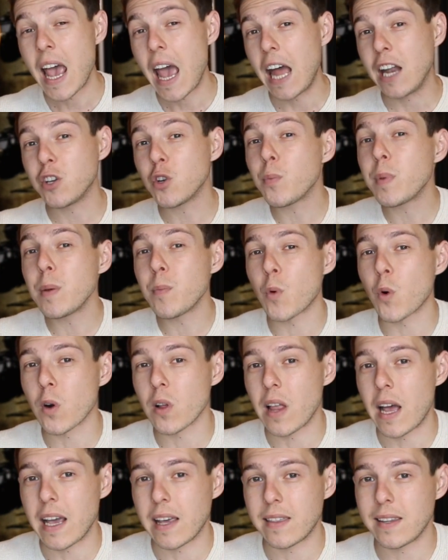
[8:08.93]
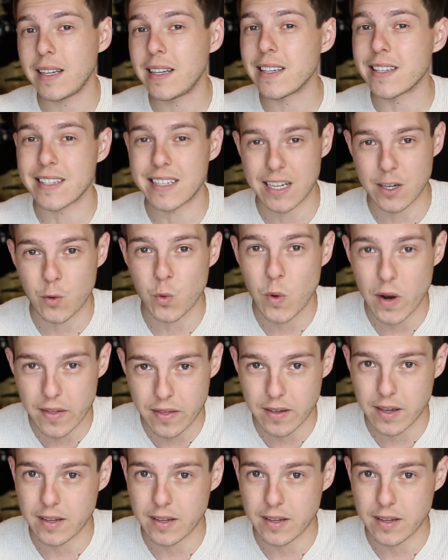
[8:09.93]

and you'll be more likely to stick with